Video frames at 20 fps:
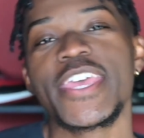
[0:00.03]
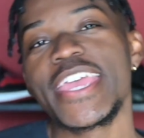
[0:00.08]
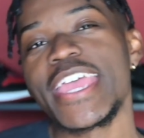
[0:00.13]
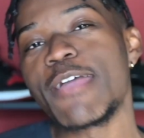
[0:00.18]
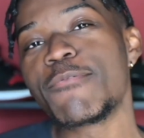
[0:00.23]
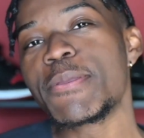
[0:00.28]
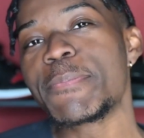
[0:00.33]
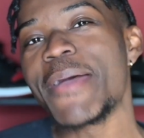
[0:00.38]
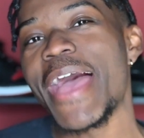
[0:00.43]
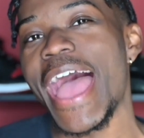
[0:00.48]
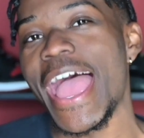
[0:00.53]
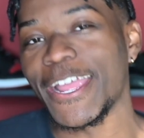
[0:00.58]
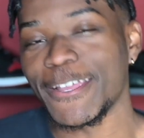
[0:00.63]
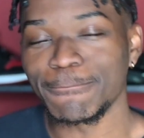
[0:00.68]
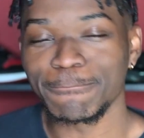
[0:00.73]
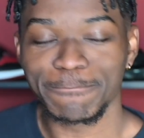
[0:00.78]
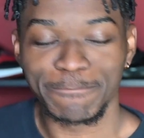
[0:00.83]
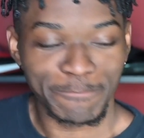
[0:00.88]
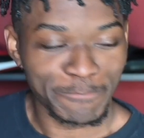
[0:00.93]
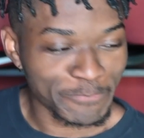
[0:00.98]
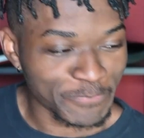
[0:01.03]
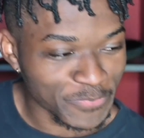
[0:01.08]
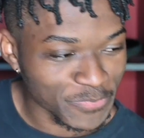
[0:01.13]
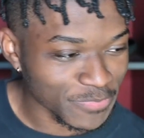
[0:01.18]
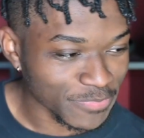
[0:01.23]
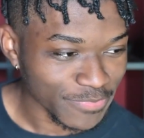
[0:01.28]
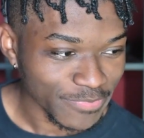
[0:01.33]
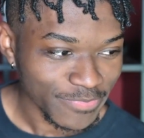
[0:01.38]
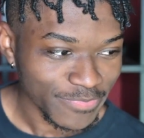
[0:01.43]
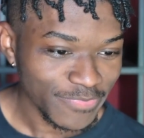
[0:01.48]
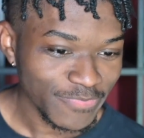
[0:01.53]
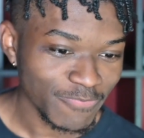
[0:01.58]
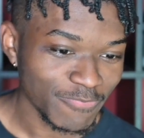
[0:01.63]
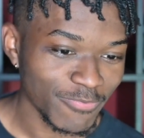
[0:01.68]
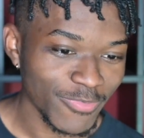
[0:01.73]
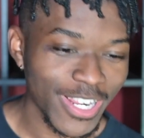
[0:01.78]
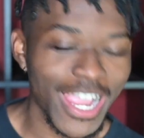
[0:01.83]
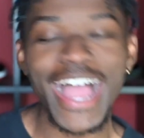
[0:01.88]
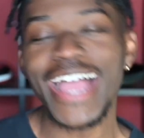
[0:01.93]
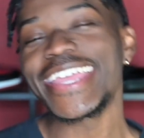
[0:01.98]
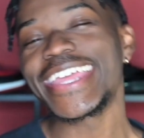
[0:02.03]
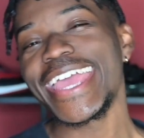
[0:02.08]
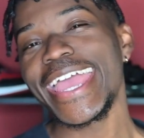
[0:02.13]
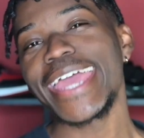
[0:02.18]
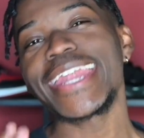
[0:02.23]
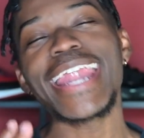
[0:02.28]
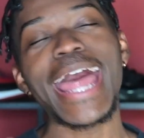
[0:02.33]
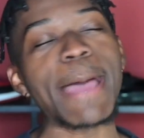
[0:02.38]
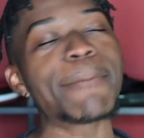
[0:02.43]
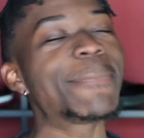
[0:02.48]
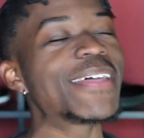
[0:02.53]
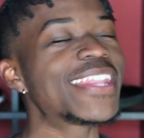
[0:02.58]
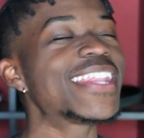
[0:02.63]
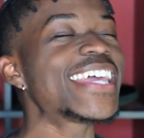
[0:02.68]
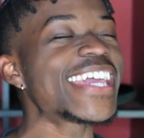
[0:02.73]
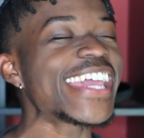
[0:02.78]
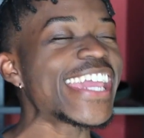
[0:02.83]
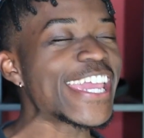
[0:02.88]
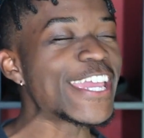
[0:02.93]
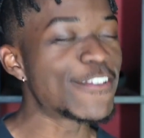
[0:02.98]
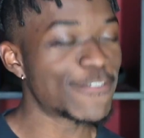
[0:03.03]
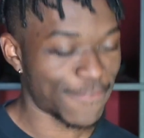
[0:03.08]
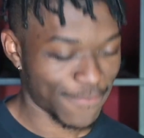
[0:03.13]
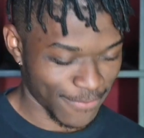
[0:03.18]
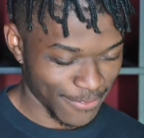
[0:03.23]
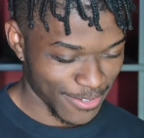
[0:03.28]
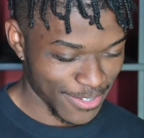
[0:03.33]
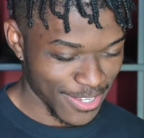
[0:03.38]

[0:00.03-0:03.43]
And we back. I cannot believe